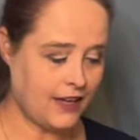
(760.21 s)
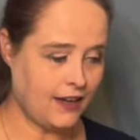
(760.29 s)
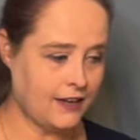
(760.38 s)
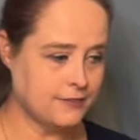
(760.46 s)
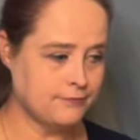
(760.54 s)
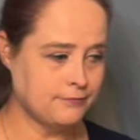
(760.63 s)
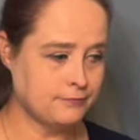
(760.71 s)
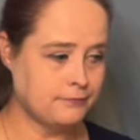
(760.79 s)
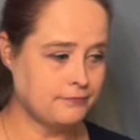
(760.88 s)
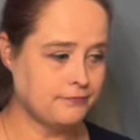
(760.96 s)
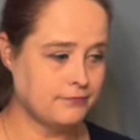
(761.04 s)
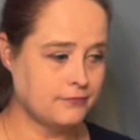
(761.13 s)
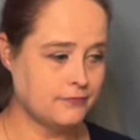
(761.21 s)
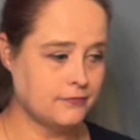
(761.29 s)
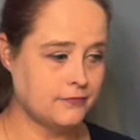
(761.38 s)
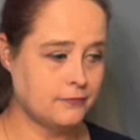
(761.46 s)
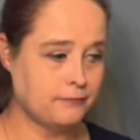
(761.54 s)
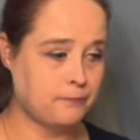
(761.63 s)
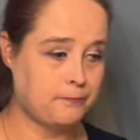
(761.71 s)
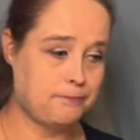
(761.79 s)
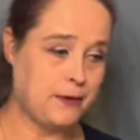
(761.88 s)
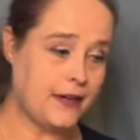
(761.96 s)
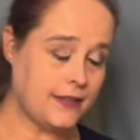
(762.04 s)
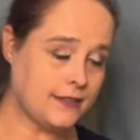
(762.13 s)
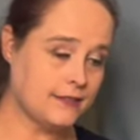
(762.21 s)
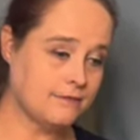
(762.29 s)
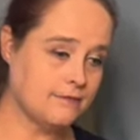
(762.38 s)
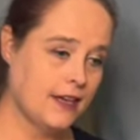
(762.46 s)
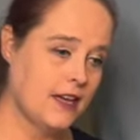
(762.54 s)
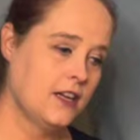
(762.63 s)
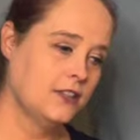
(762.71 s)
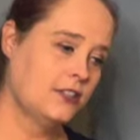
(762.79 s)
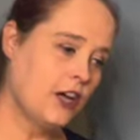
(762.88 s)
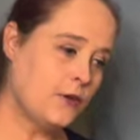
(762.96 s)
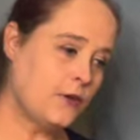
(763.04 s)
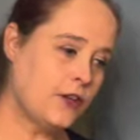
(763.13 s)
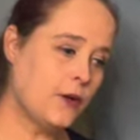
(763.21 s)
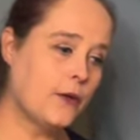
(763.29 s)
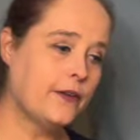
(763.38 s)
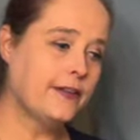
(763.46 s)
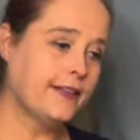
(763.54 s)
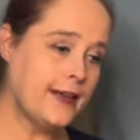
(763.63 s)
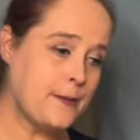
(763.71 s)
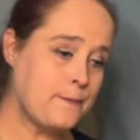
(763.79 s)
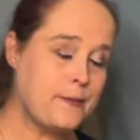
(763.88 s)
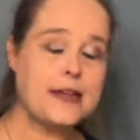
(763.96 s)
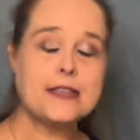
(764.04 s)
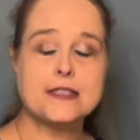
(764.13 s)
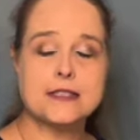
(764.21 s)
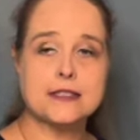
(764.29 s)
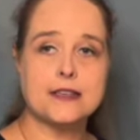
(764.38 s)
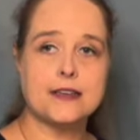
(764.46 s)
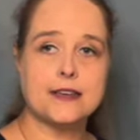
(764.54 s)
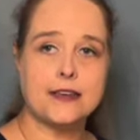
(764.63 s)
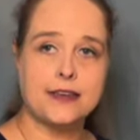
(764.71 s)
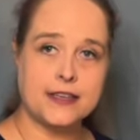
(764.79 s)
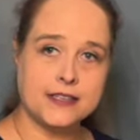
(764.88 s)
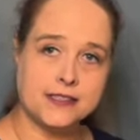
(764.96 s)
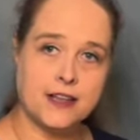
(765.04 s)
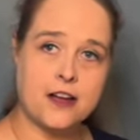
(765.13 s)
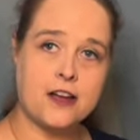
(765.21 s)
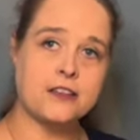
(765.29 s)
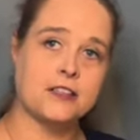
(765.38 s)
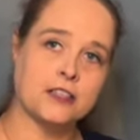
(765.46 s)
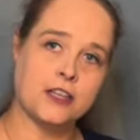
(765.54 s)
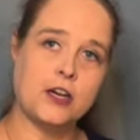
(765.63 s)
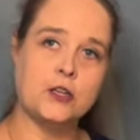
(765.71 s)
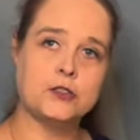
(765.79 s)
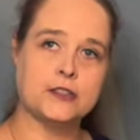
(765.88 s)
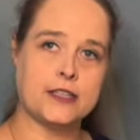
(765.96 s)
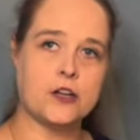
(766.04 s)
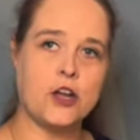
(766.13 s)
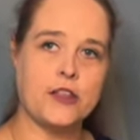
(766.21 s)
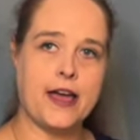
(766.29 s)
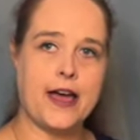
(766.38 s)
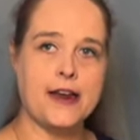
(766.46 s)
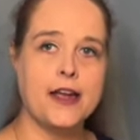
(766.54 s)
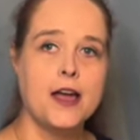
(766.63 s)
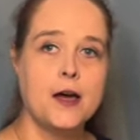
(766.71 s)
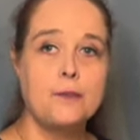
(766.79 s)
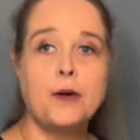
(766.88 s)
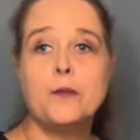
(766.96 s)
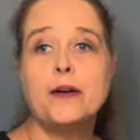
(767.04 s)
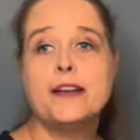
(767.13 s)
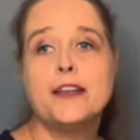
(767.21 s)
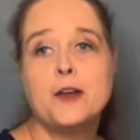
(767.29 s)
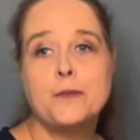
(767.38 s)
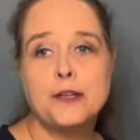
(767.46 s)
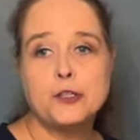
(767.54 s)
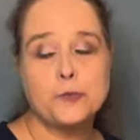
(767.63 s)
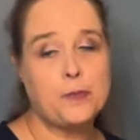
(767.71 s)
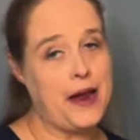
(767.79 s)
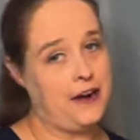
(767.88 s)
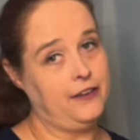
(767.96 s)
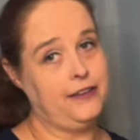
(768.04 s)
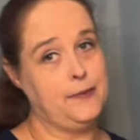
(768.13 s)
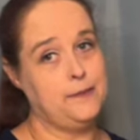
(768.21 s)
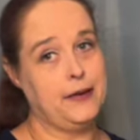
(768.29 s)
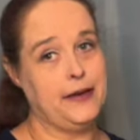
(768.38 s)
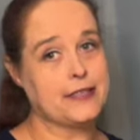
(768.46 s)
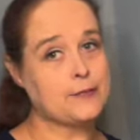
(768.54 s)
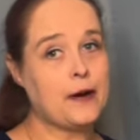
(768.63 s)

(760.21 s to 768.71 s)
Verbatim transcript: Um, but Tokyo Olympics is done, closed and all that, but we're coming to Paralympics.